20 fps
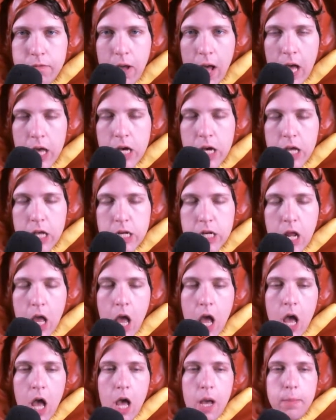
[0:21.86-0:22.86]
Island,
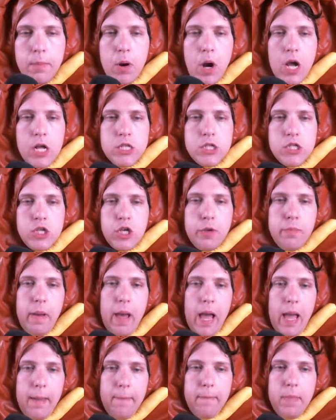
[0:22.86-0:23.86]
brought to you
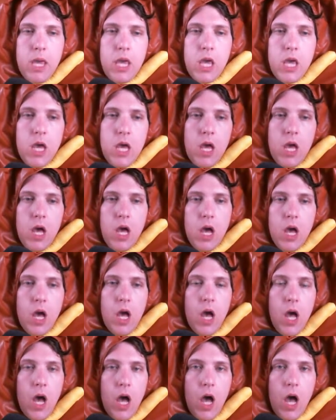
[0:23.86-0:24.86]
by me,
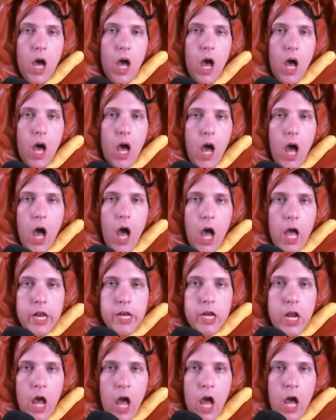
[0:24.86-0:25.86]

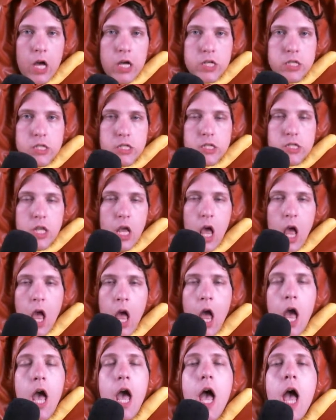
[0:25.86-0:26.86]
Hot Dogs.
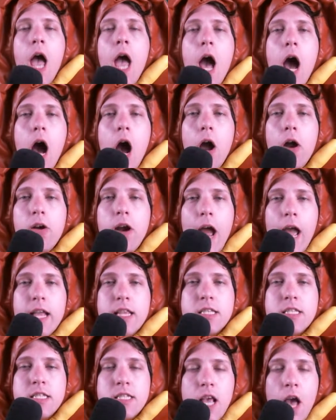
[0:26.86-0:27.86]

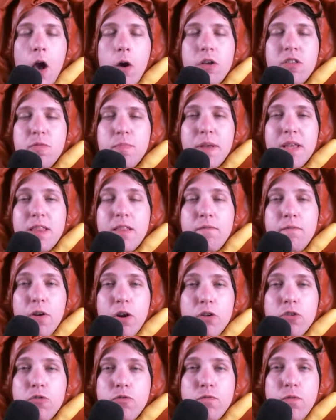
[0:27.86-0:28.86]
Alright, so it's been the
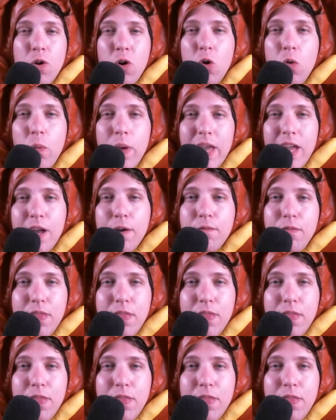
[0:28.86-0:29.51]
first full week of